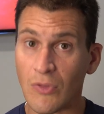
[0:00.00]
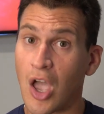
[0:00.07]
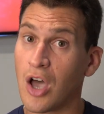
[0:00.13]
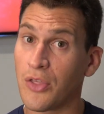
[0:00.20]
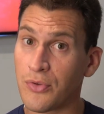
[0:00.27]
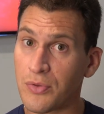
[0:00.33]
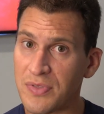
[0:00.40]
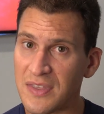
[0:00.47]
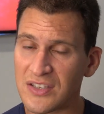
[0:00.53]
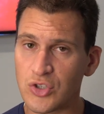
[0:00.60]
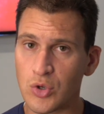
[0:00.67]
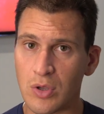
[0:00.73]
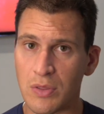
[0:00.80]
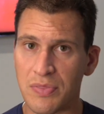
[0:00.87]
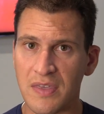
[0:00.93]
Other things
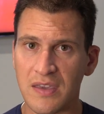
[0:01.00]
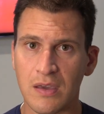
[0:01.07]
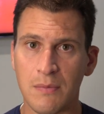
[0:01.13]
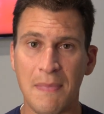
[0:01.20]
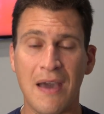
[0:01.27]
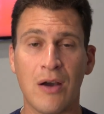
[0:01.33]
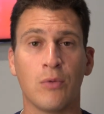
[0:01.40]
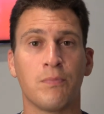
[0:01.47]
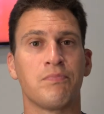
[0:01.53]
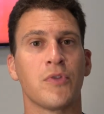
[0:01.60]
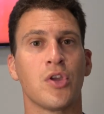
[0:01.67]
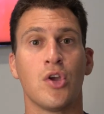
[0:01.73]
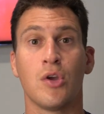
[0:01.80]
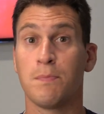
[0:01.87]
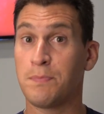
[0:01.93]
you can think about,
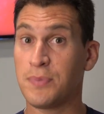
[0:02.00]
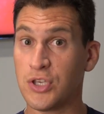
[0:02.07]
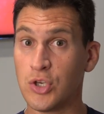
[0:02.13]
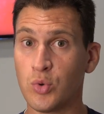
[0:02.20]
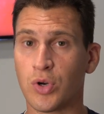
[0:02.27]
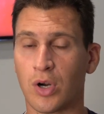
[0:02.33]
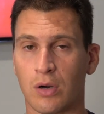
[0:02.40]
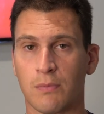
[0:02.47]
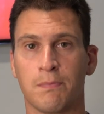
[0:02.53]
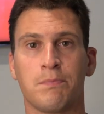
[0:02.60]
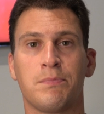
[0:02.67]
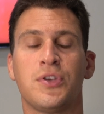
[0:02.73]
pewter.